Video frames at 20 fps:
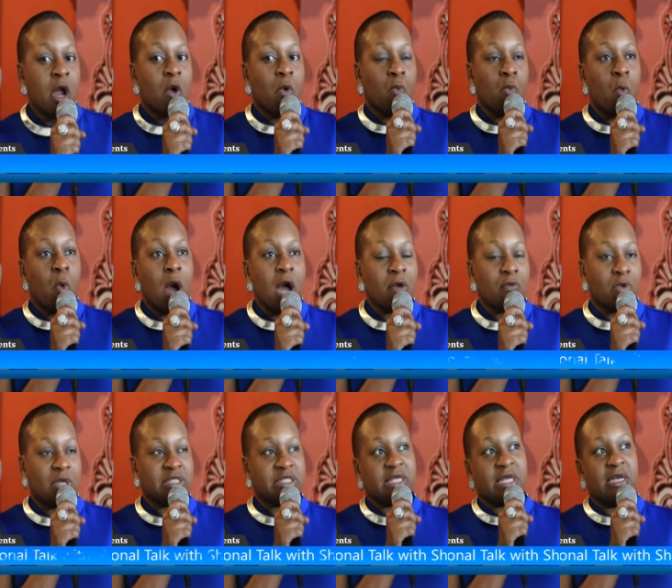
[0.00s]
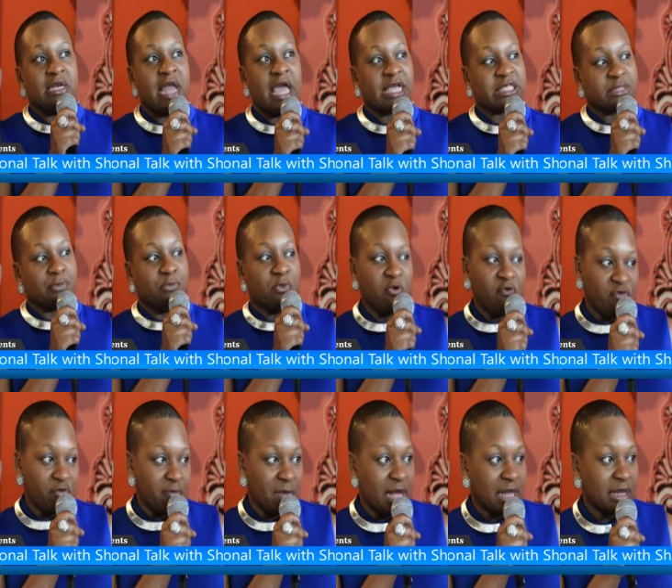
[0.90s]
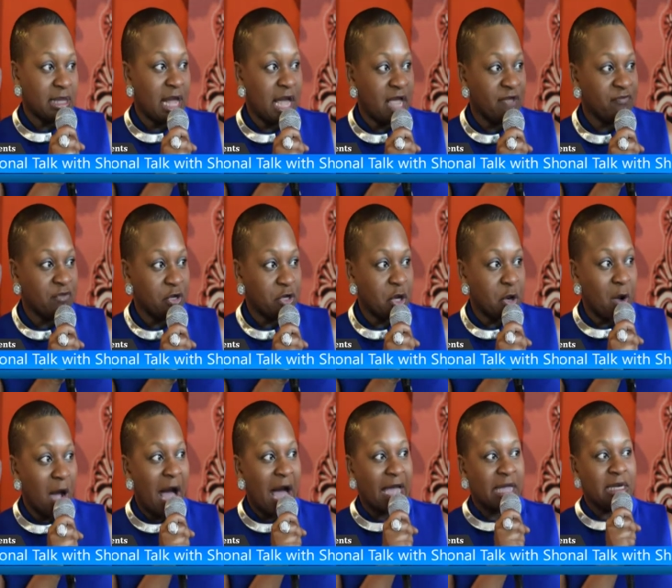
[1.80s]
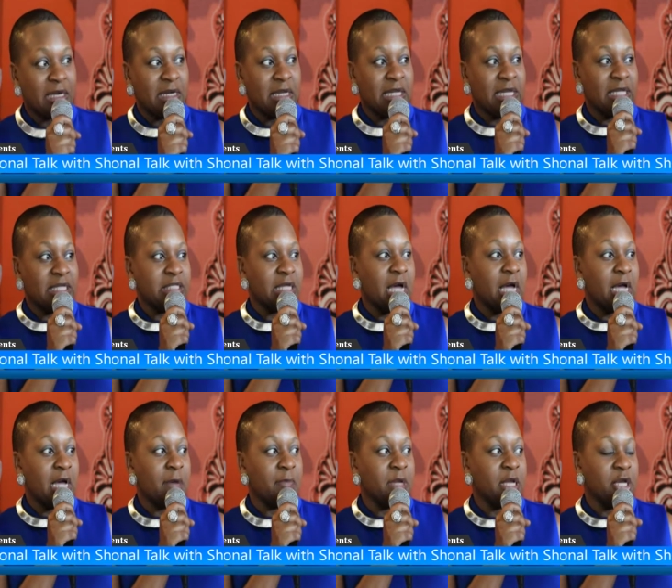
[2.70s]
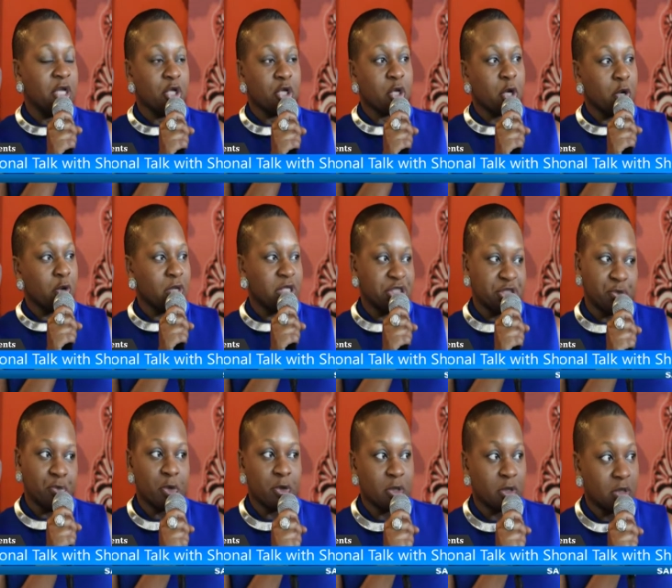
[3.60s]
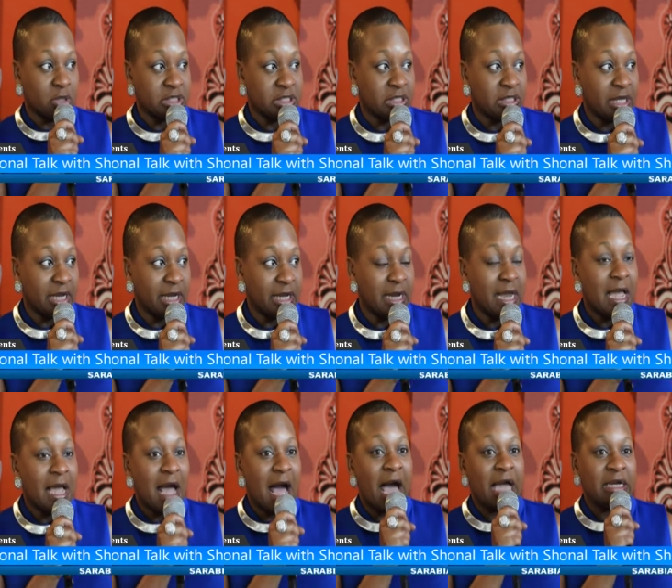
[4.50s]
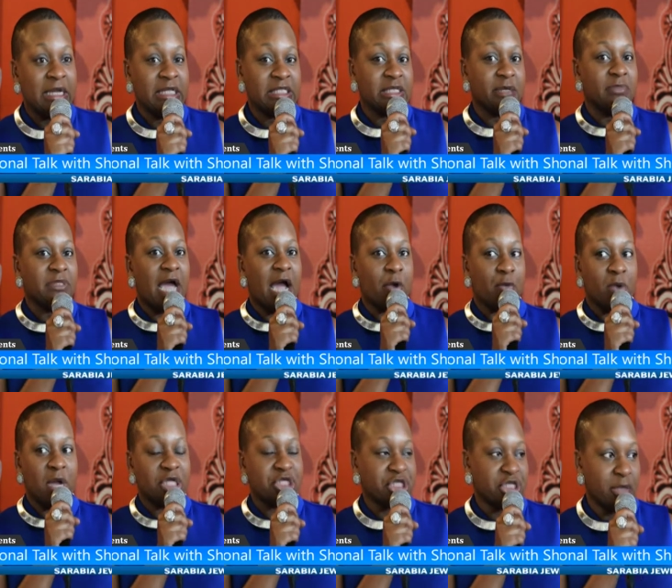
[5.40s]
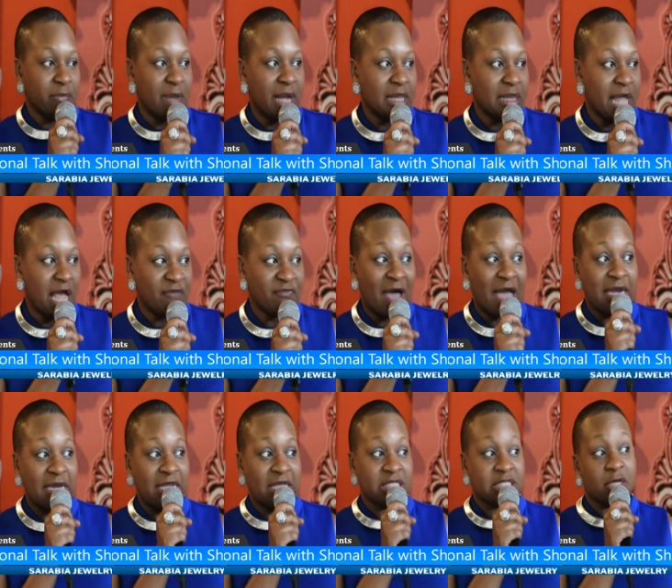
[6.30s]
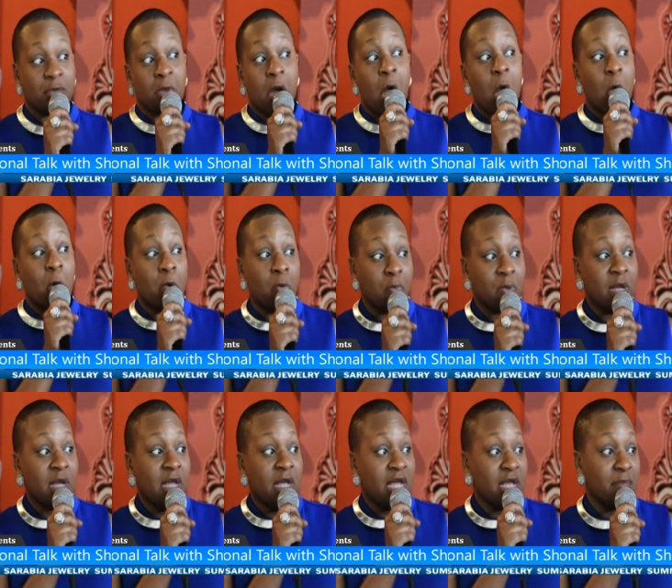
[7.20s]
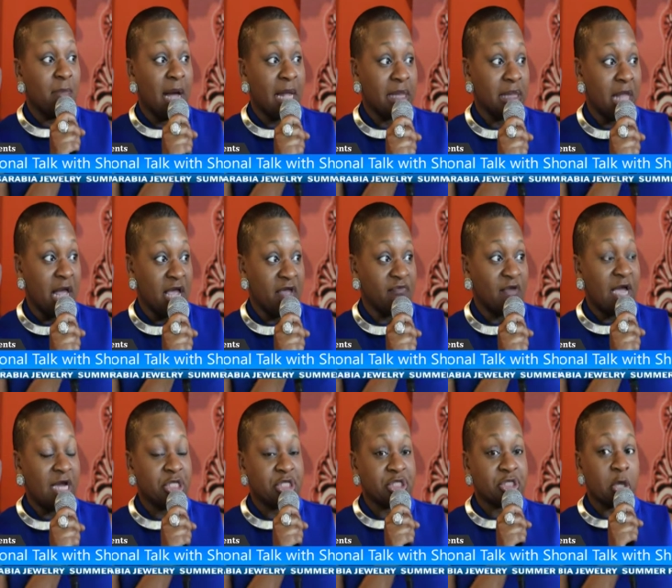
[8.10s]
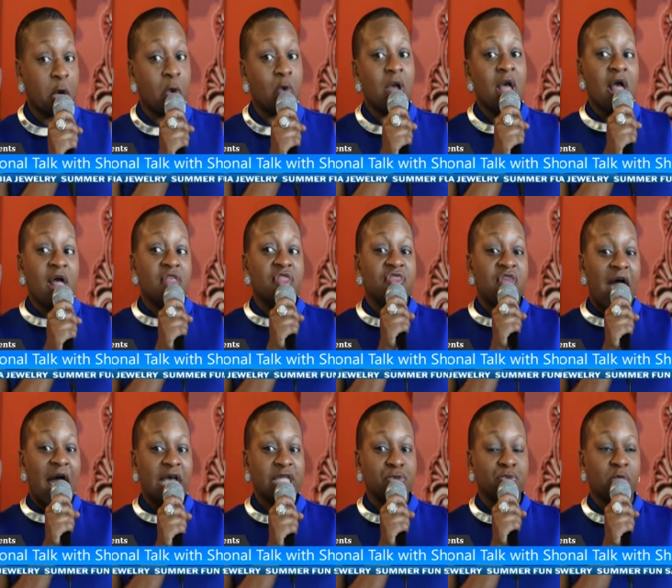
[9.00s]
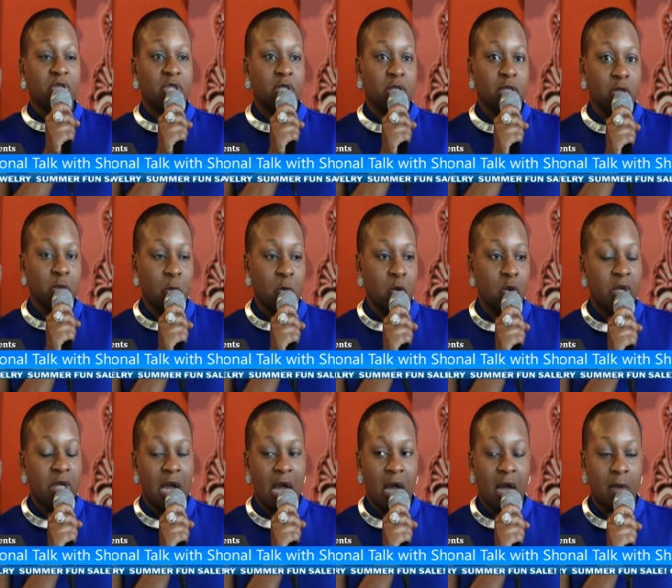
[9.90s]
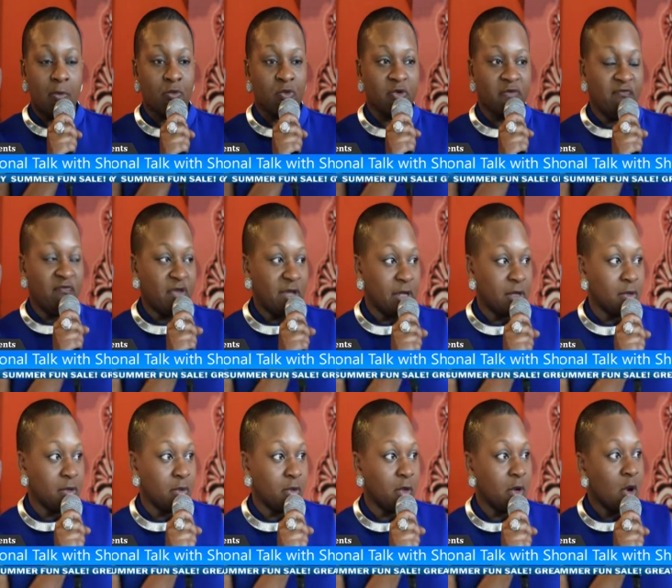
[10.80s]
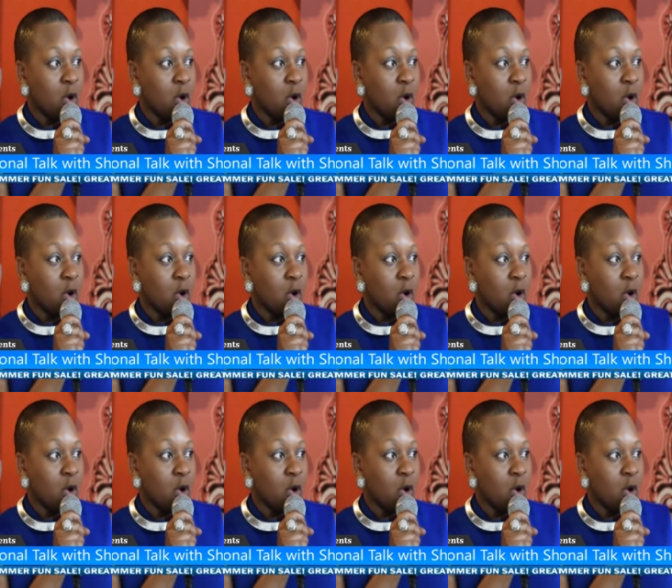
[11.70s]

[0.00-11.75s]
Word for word: what was the next move in my life. You know, I need um, an encouraging word on today. I need some direction in my life. I need some hope in my life. And so that's what the Lord um, revealed